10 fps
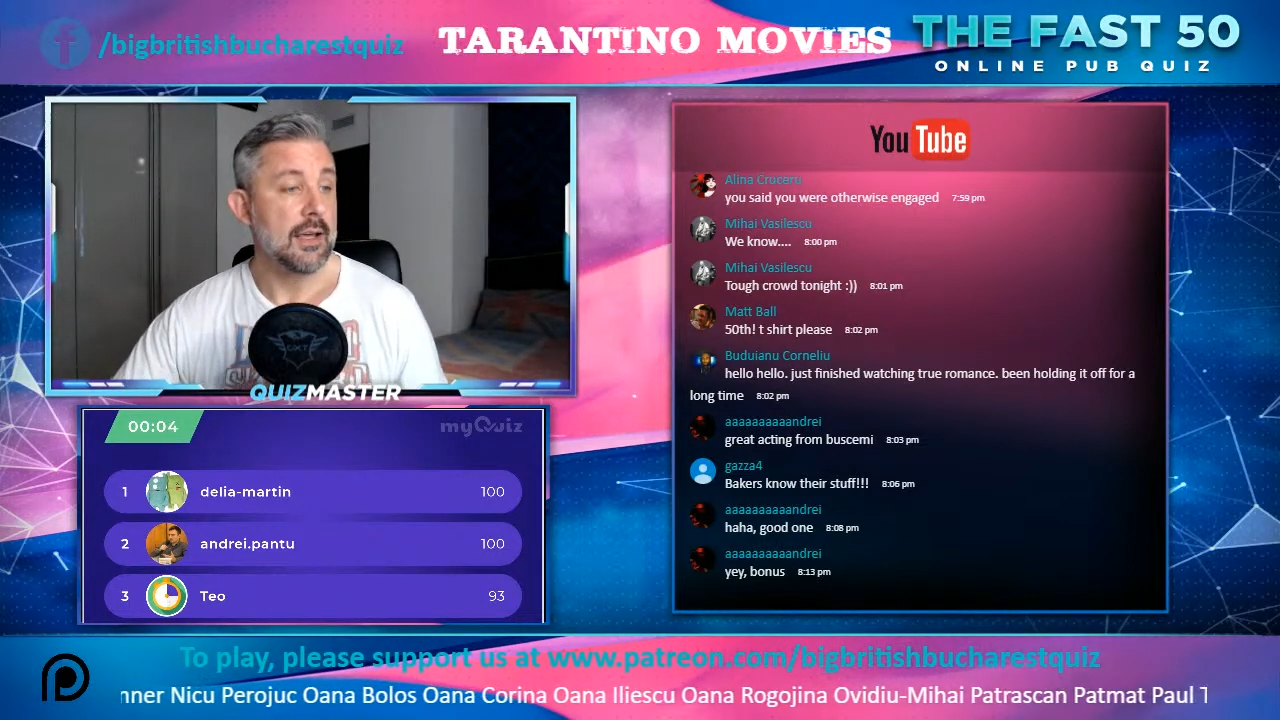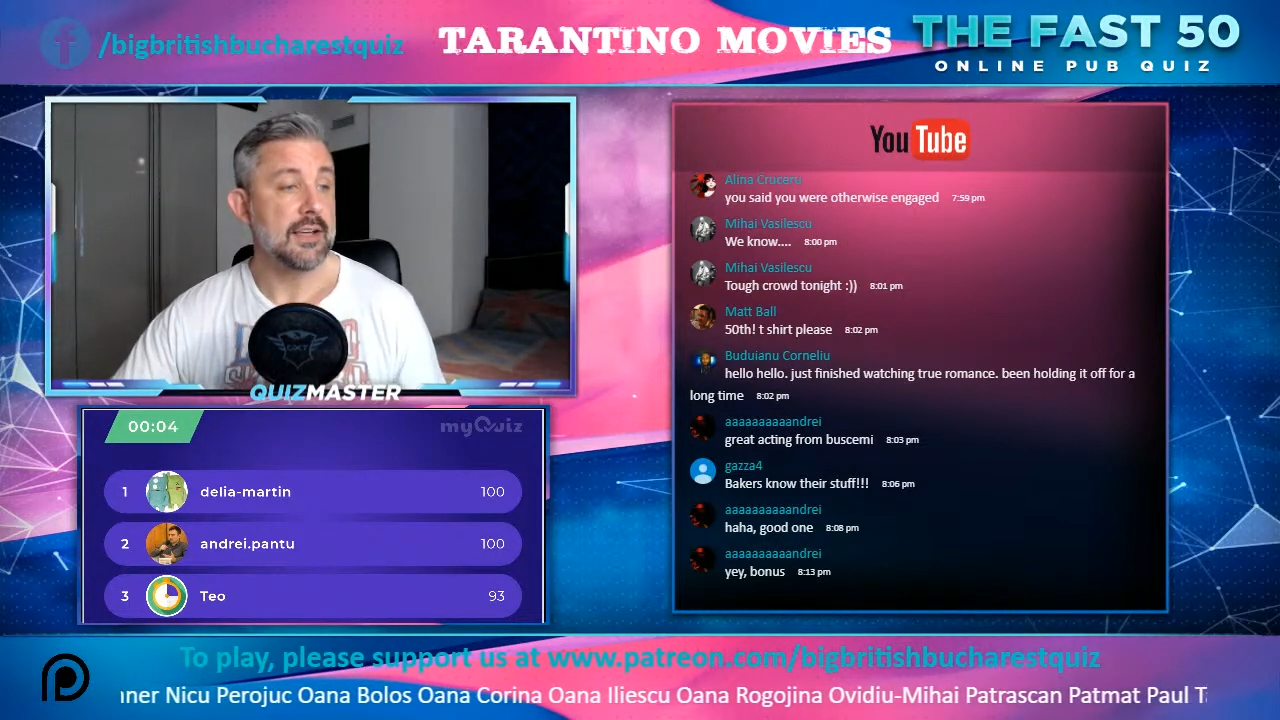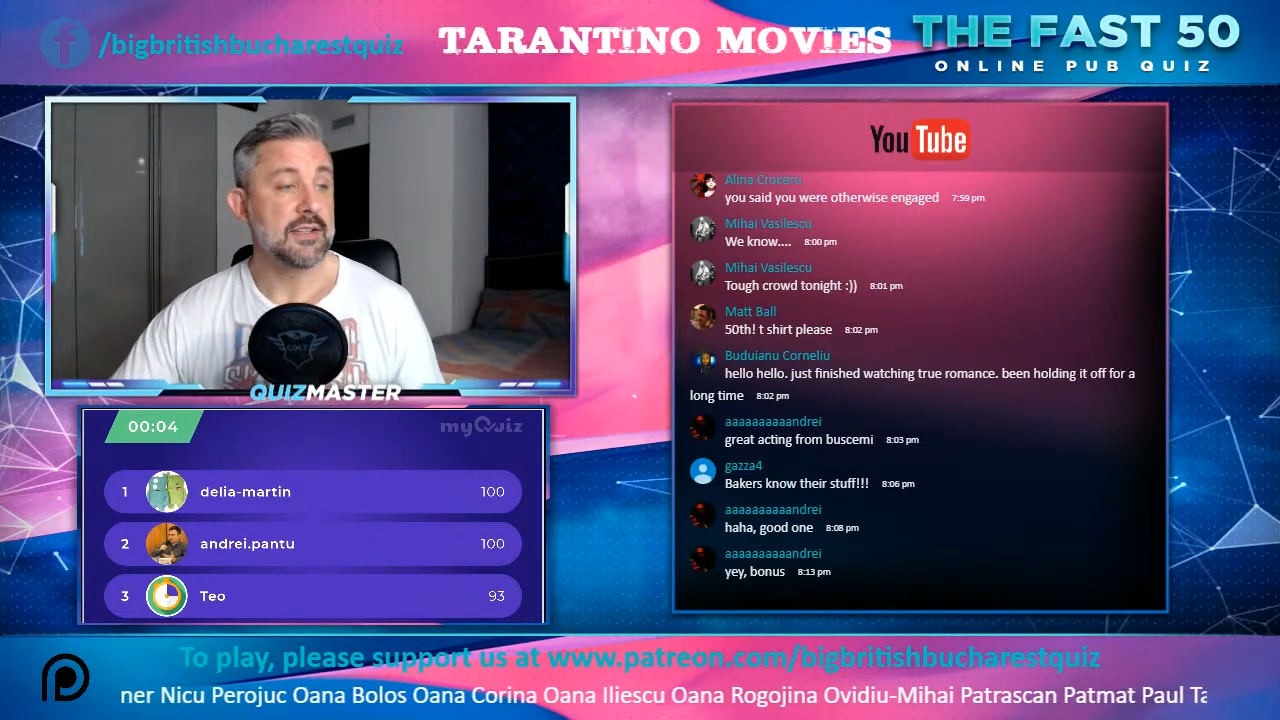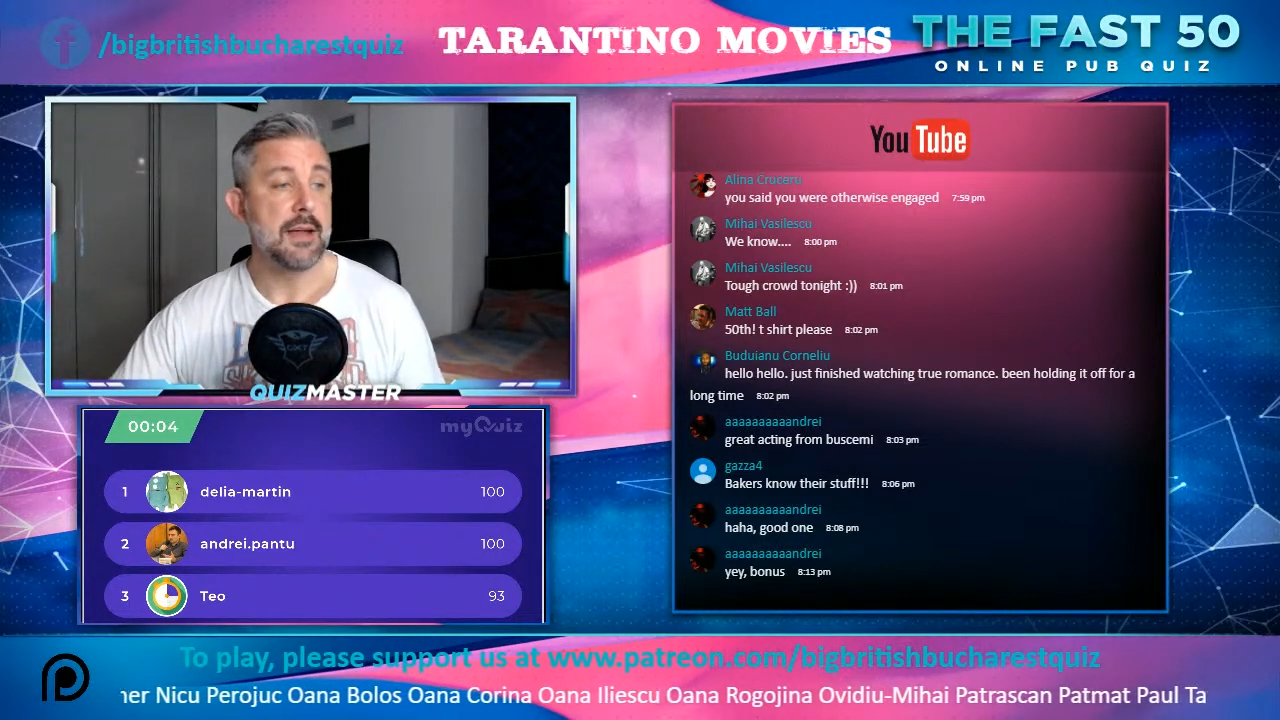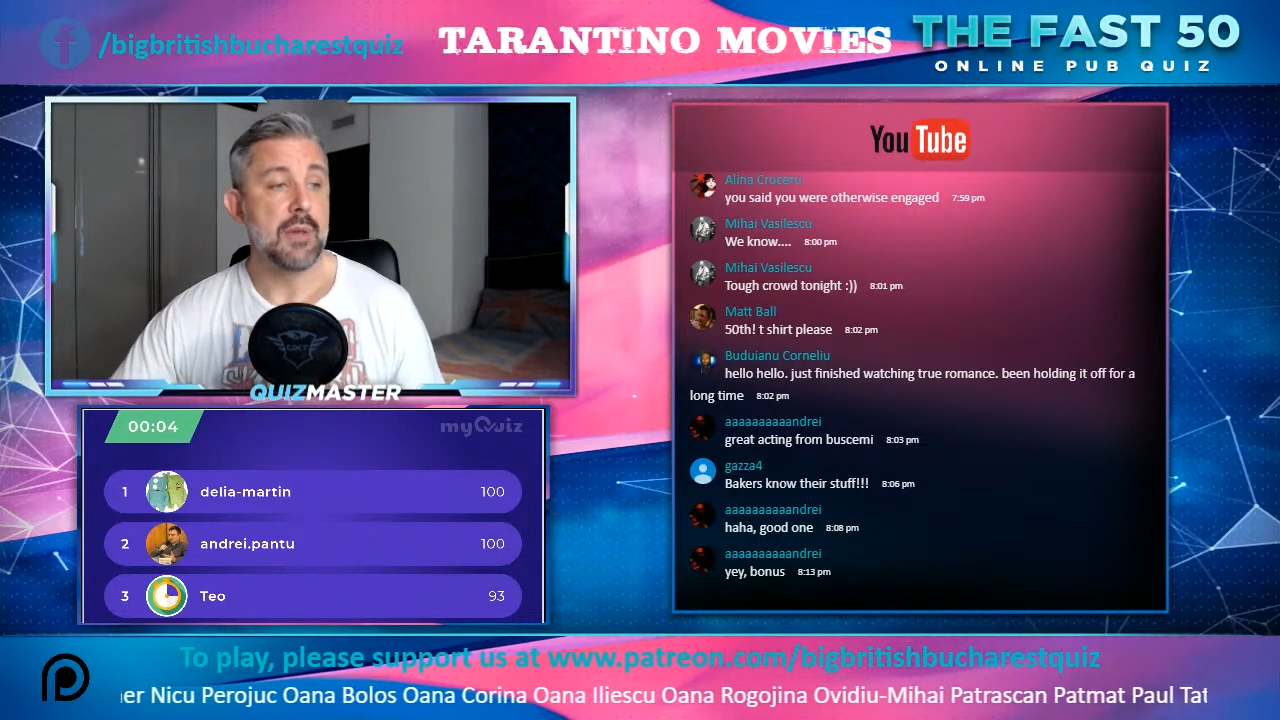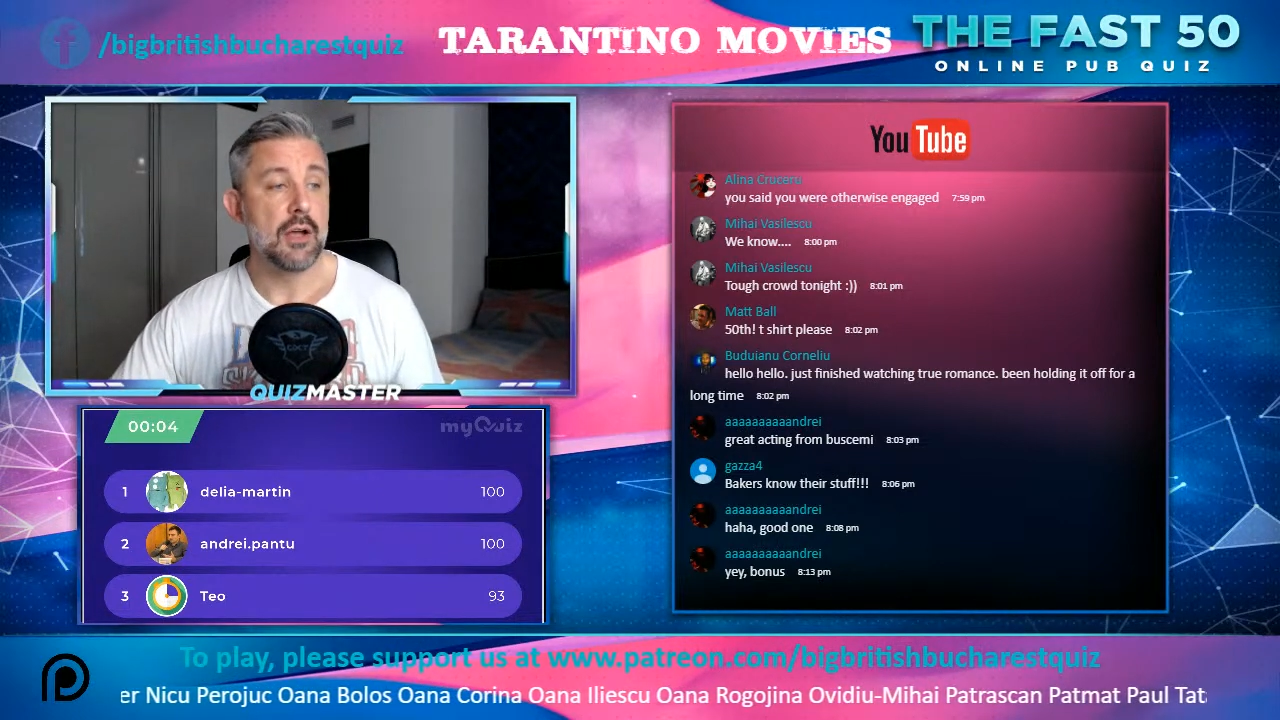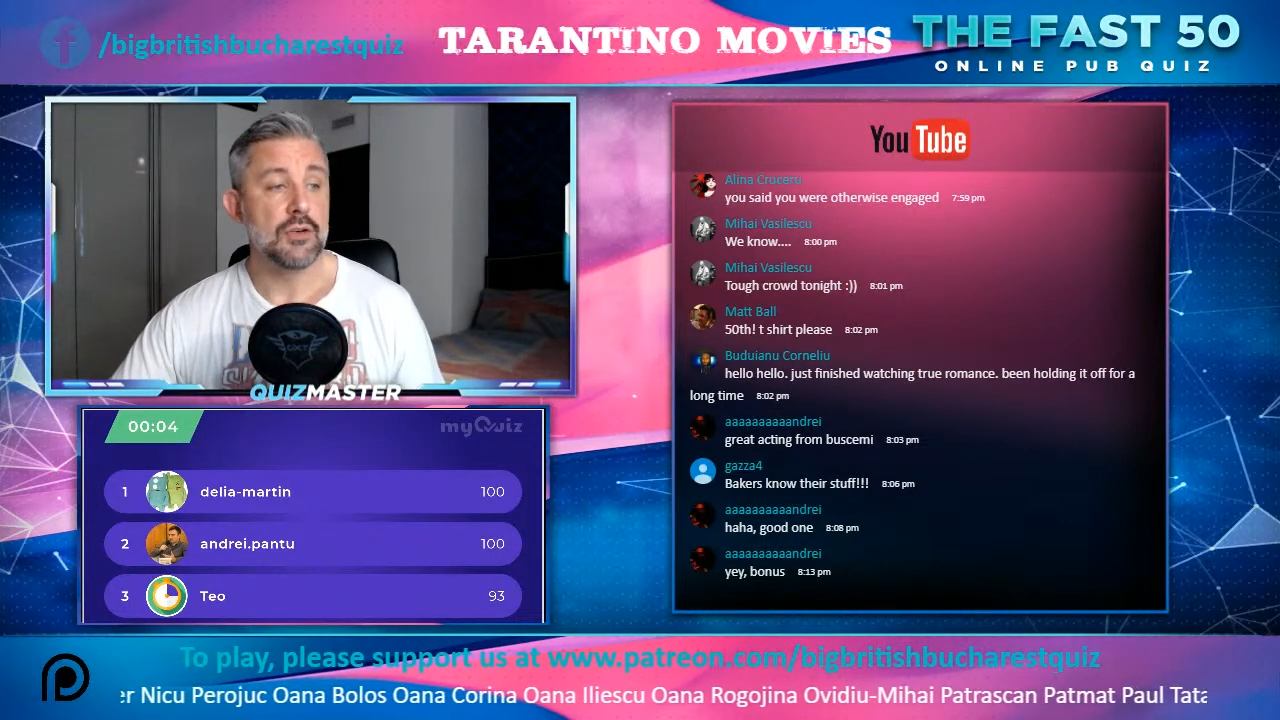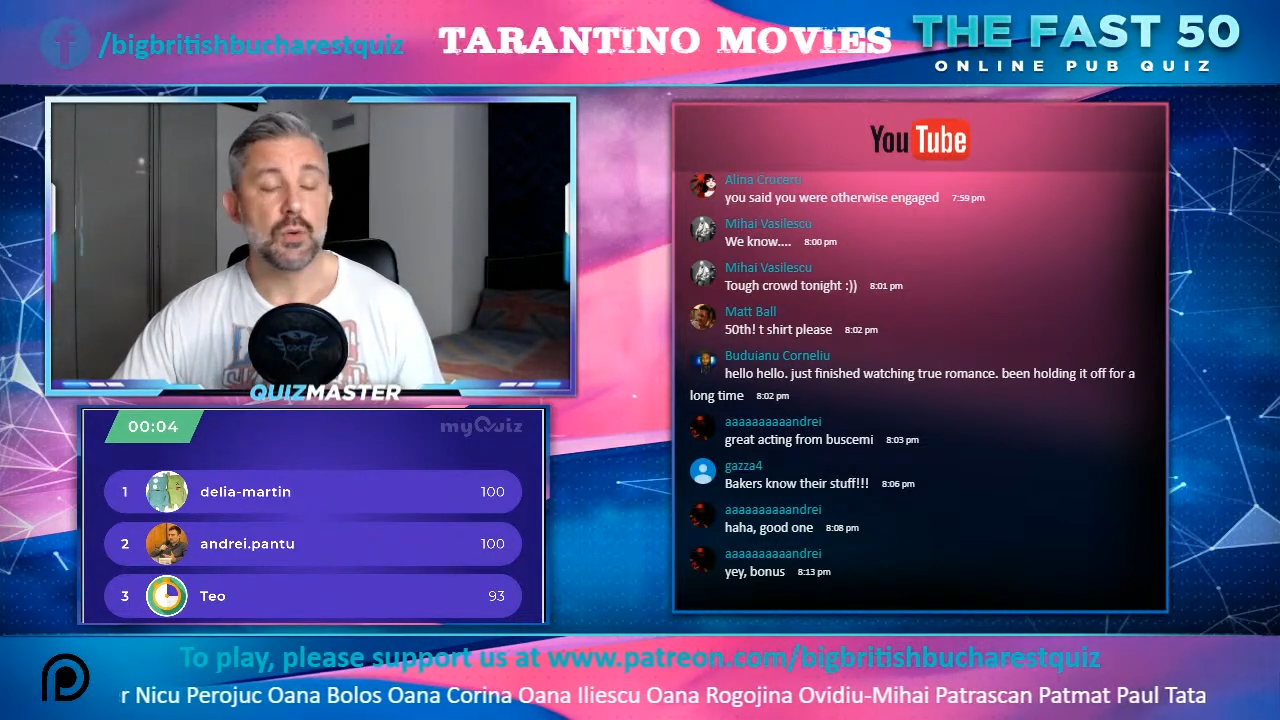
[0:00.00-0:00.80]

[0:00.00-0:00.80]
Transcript: Here's number